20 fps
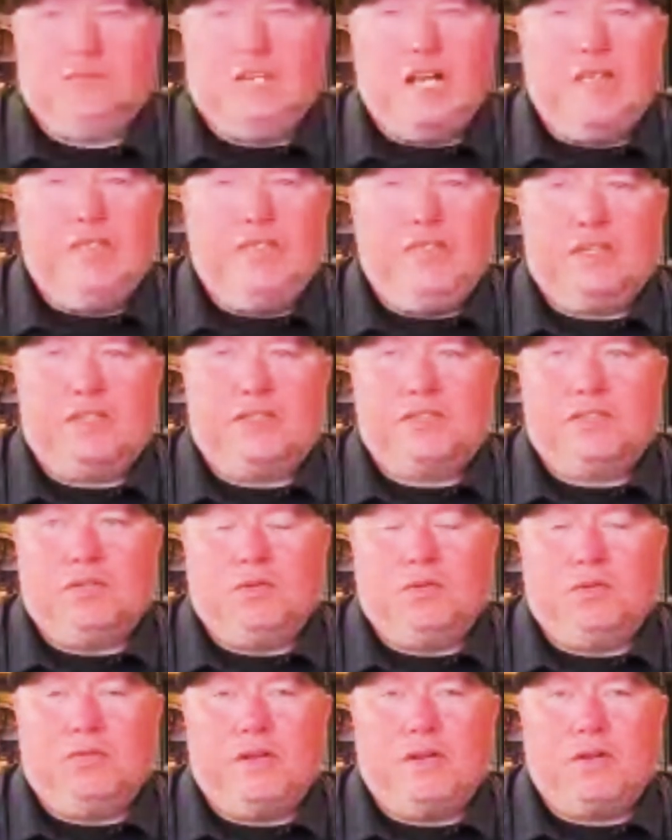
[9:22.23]
i think
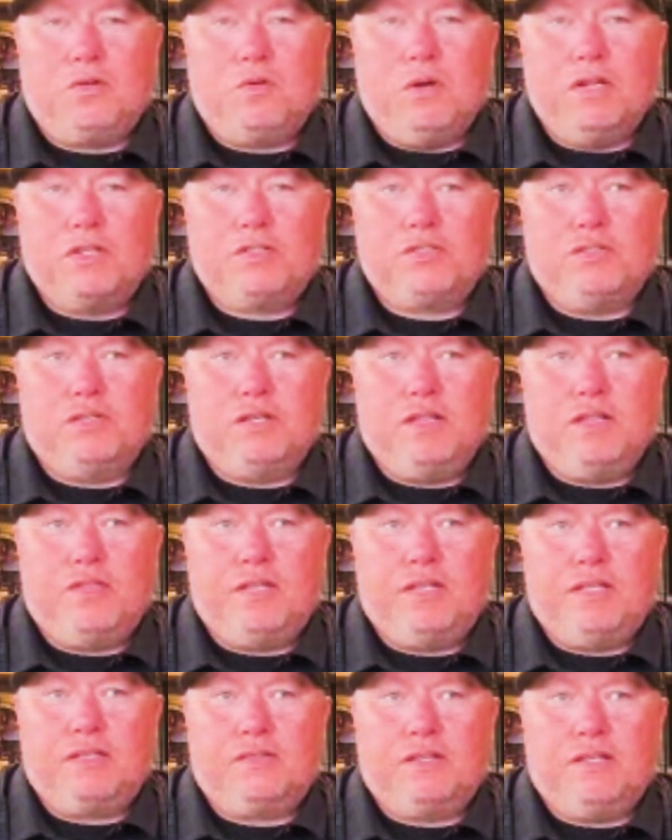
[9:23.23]
so without question i
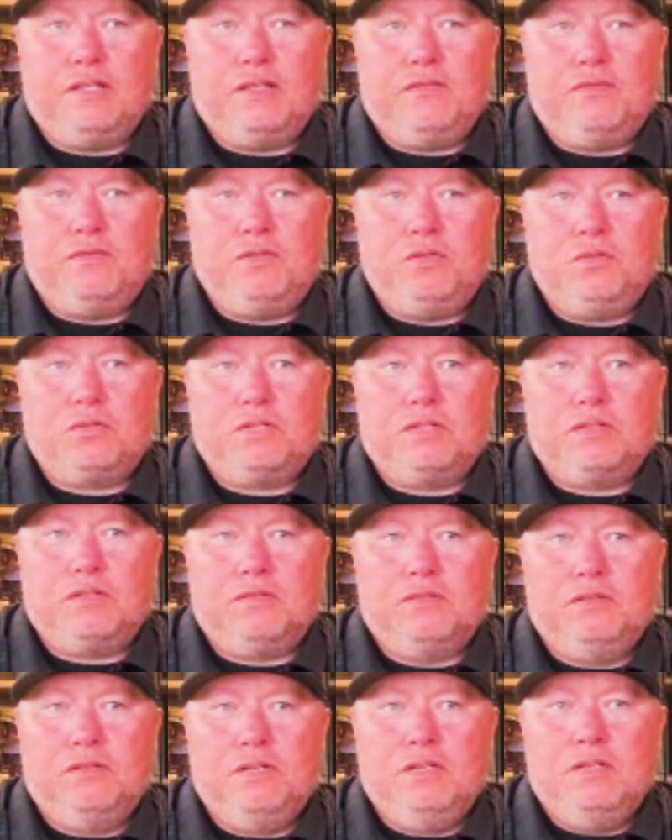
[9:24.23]
think that if you
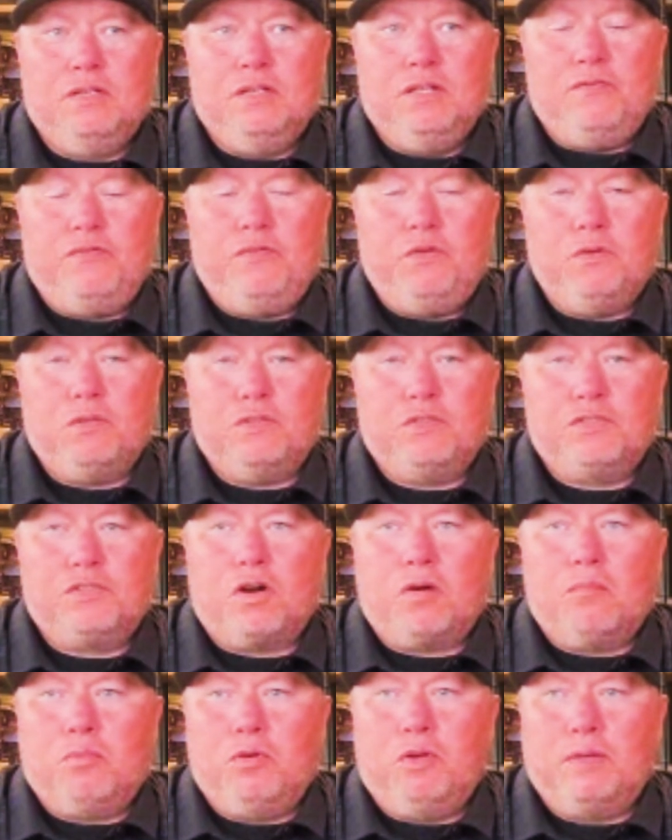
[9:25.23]
can if you can
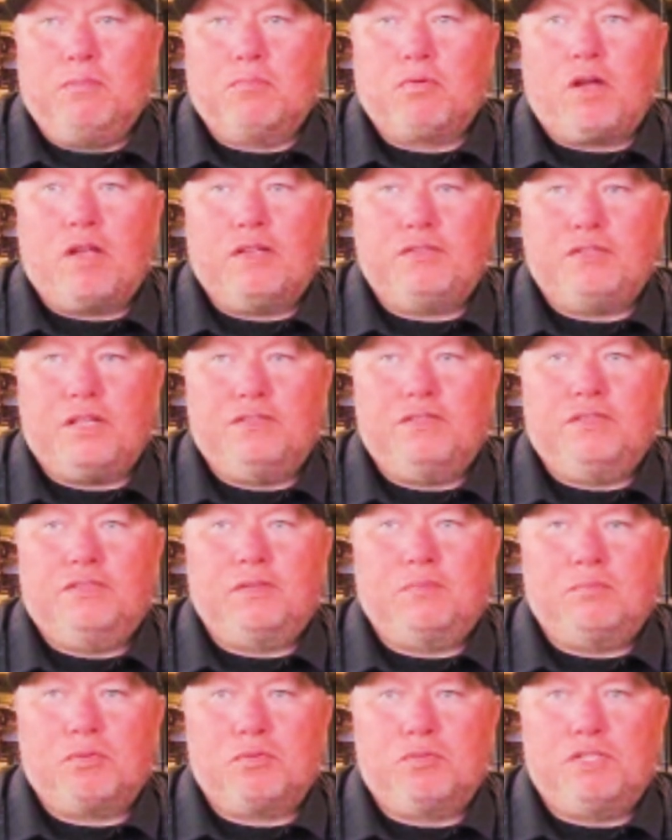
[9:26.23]
start putting
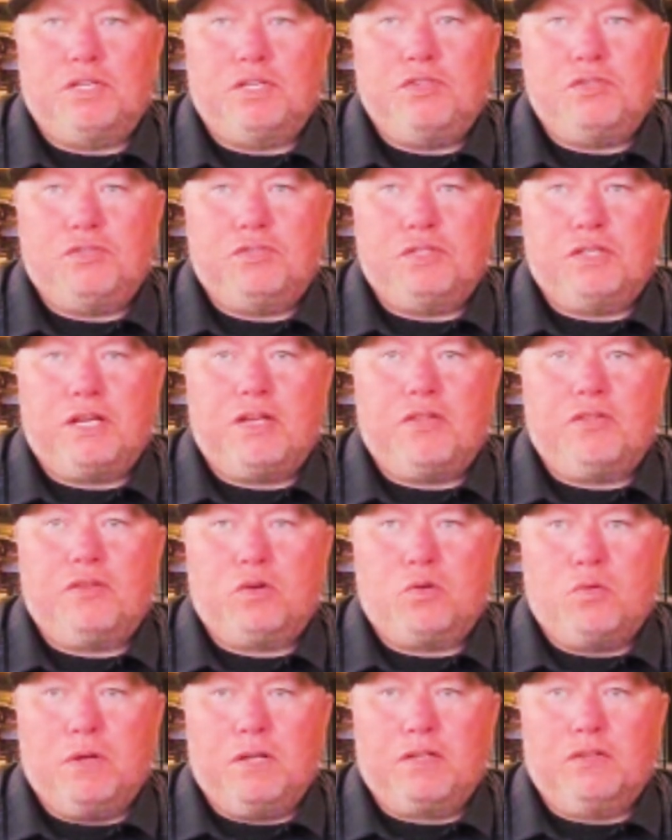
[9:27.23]
processes and procedures together
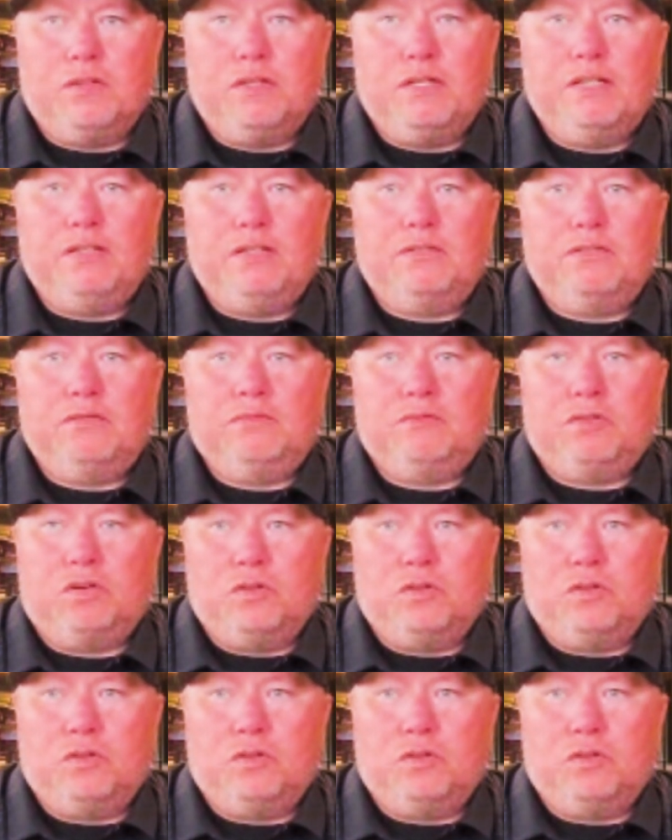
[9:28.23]
quickly and